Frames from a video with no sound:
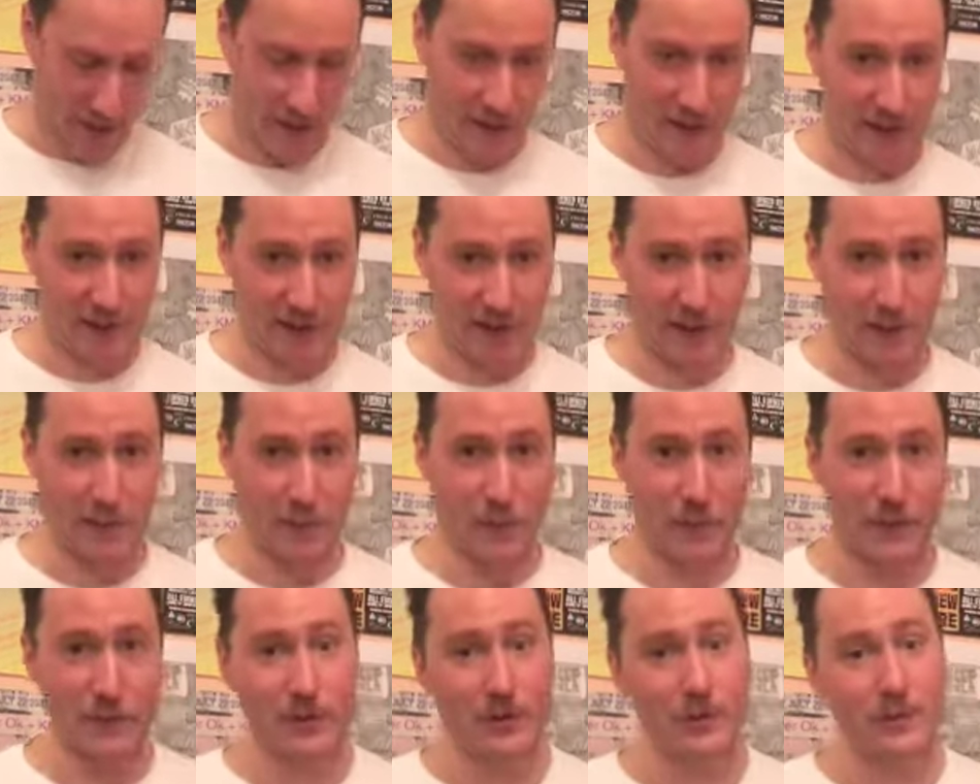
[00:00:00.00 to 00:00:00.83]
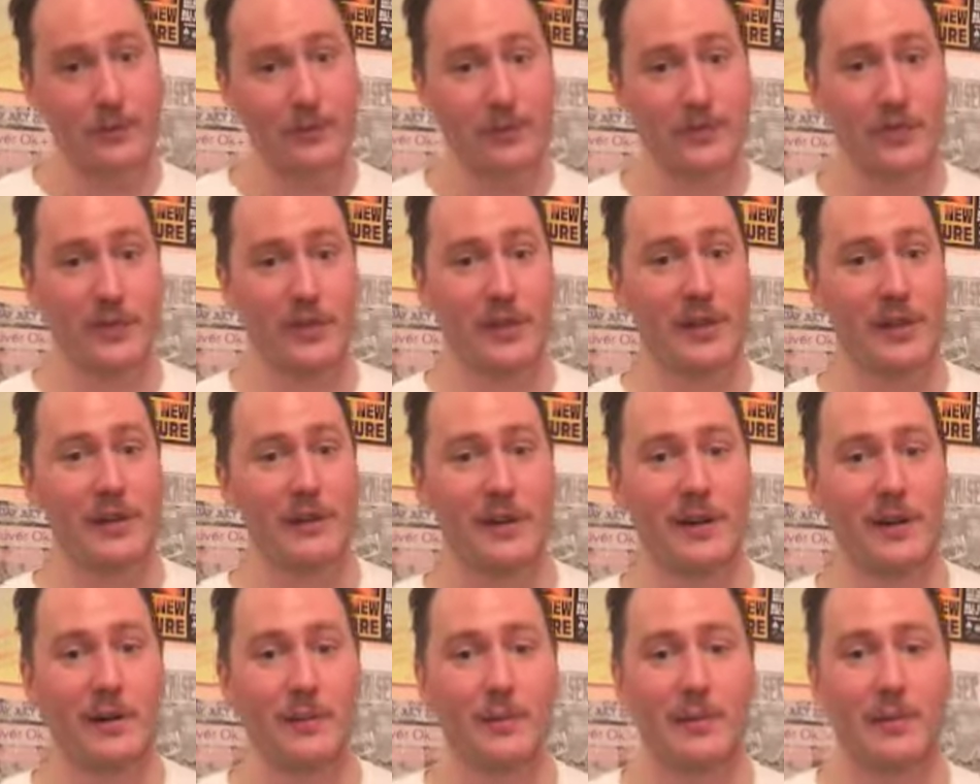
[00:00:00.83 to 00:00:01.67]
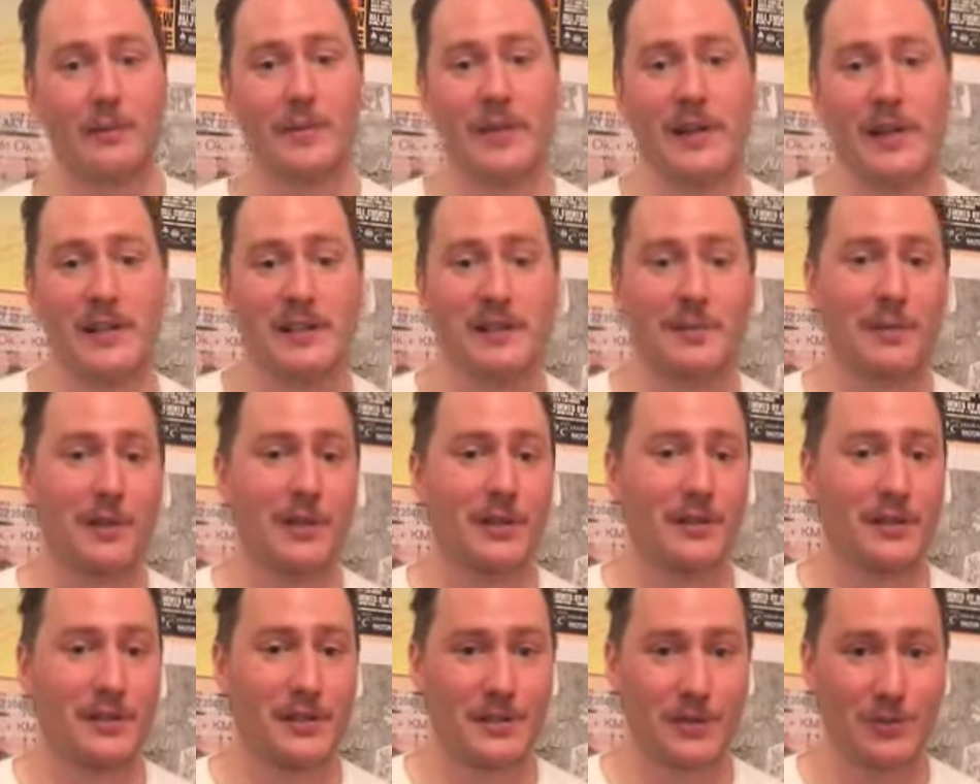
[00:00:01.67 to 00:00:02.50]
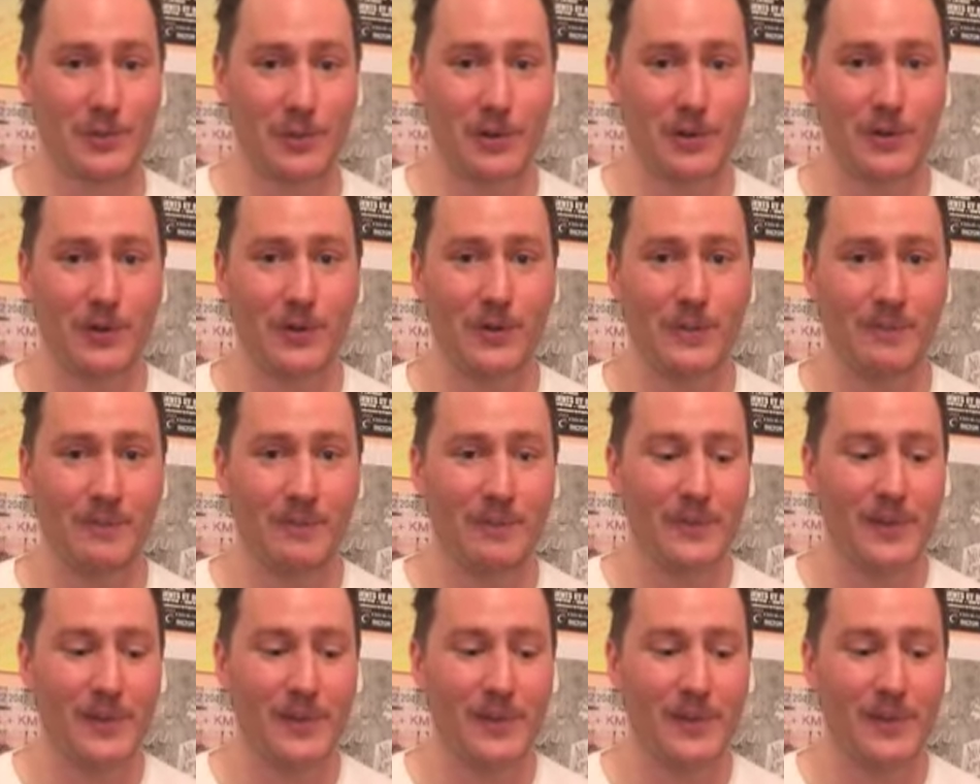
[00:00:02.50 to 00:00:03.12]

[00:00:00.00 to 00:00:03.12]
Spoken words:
by Immortal for their album X Marks the Swirl,